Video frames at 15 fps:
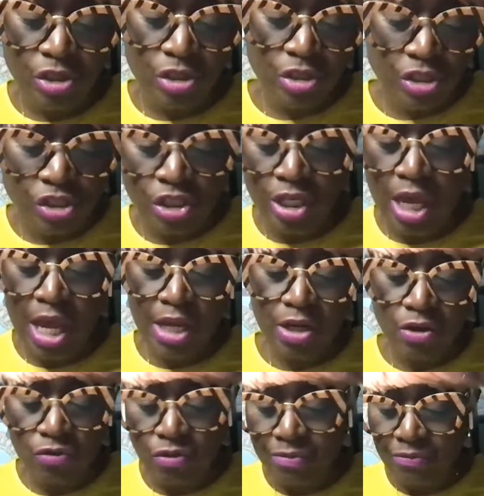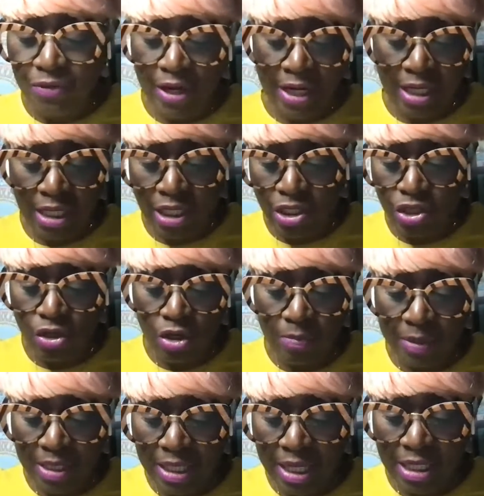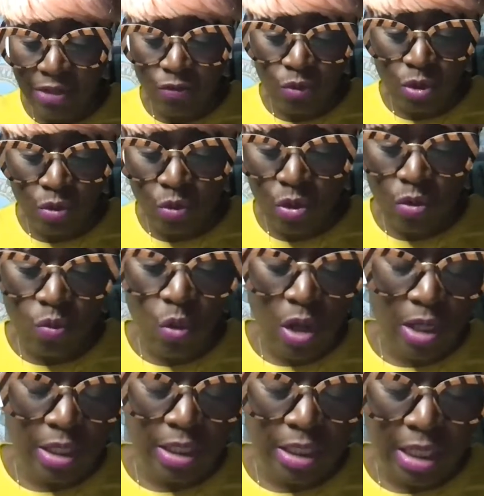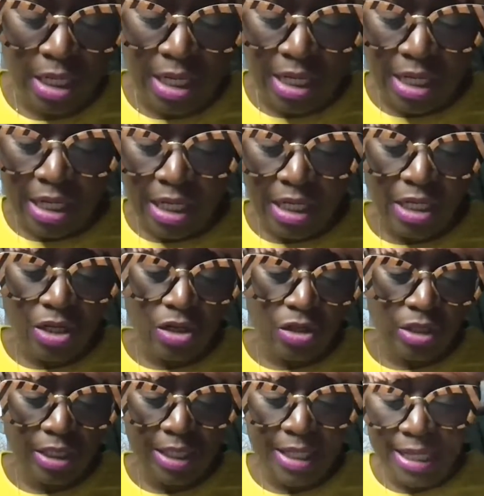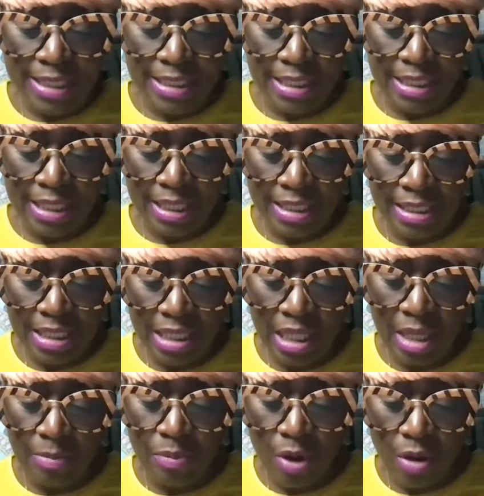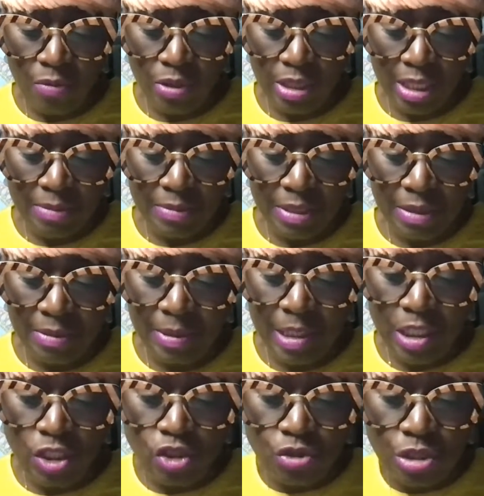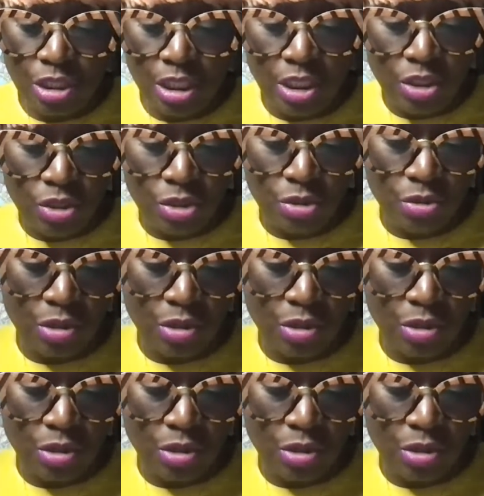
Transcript: returned to Chicago from fighting in Europe at the end of World War I in early 1919, they brought with them some interesting